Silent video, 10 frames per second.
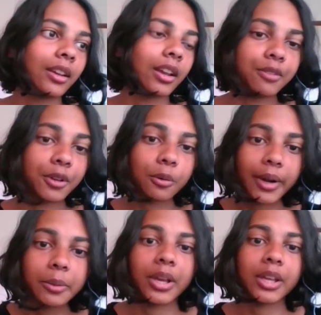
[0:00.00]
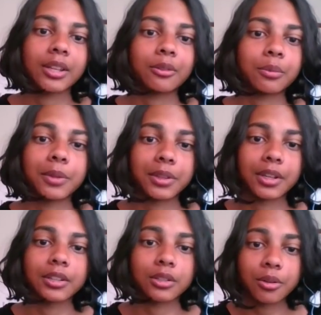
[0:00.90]
And if you're a white man, they would probably
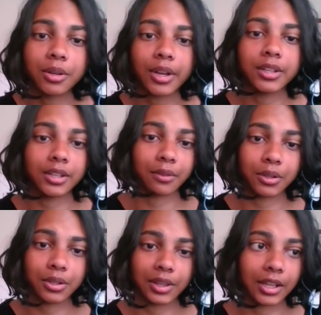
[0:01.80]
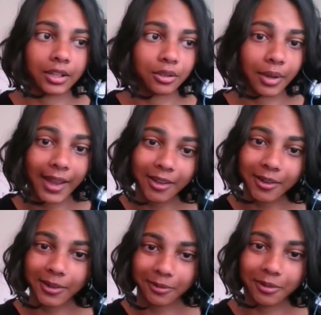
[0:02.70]
think it's a good idea if you did that, so hang
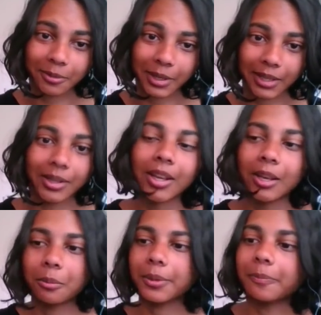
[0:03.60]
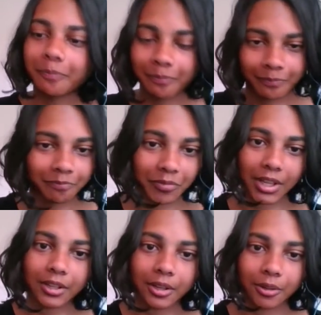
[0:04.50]
on for me. But
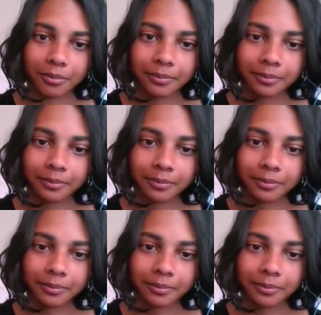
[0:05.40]
there you go.